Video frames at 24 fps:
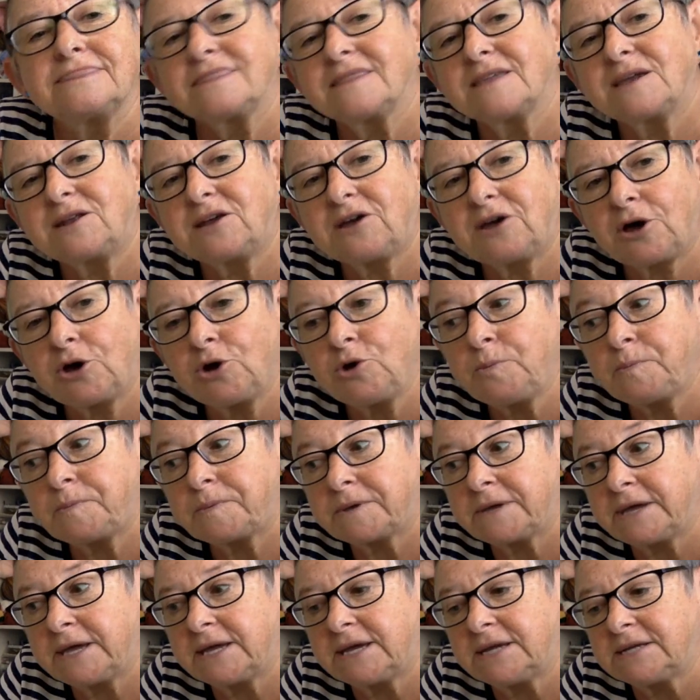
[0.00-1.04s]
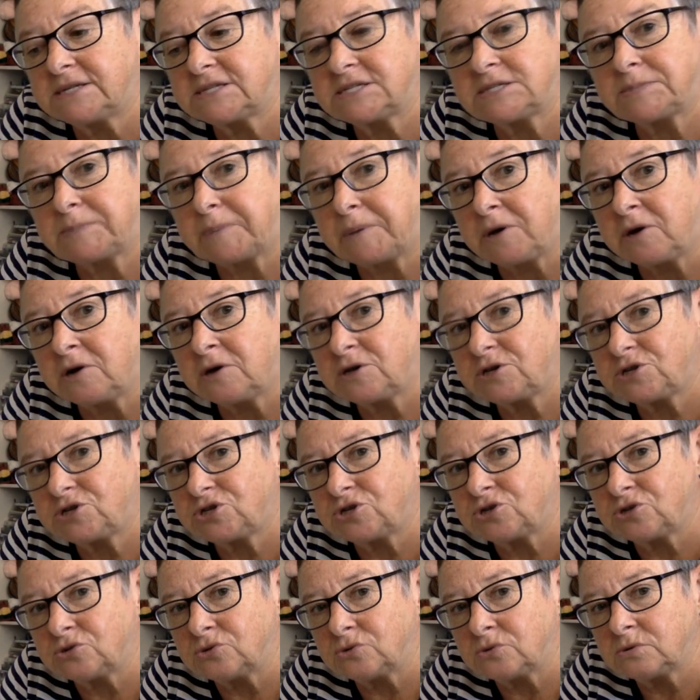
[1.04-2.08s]
and I hope it inspires
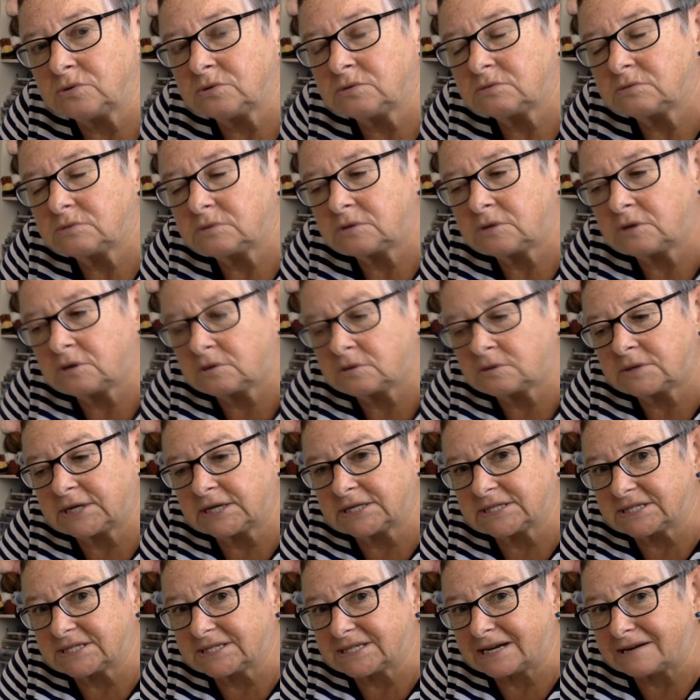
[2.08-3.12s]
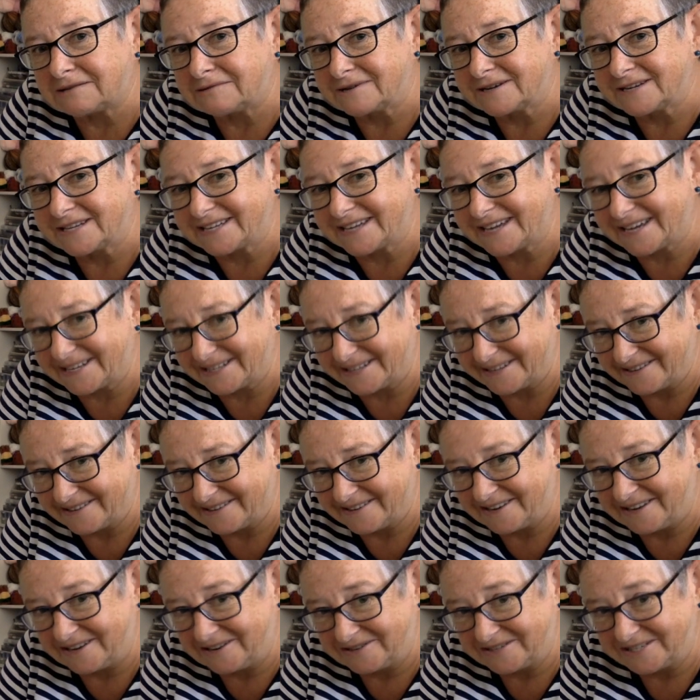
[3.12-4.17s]
you, not necessarily to get a
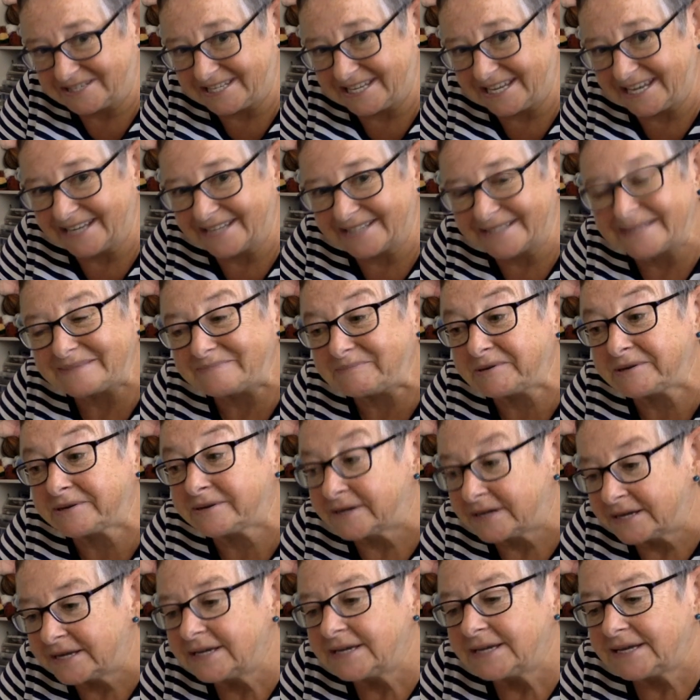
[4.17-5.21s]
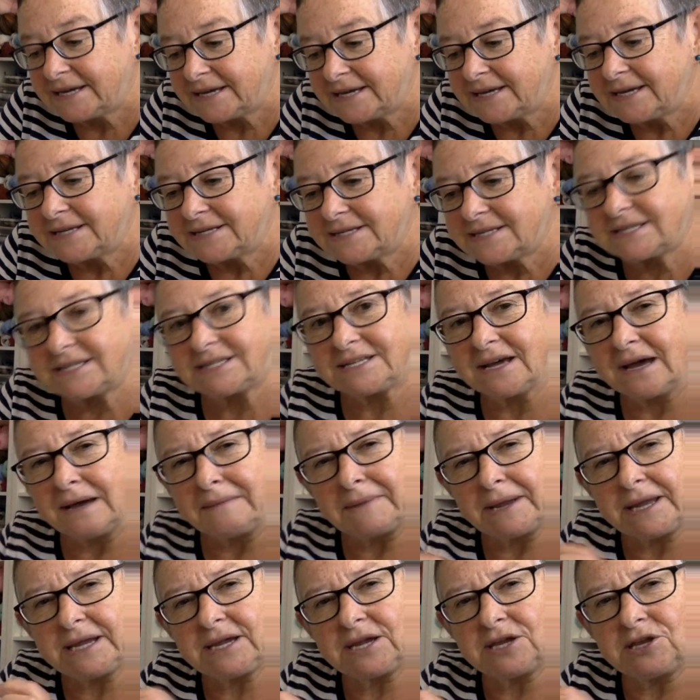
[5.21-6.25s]
load of tins, but to start
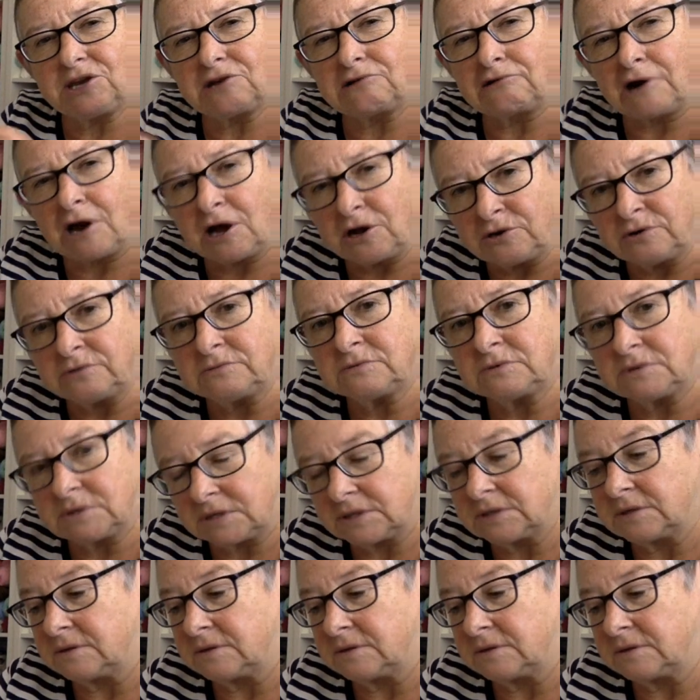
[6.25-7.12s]
making your own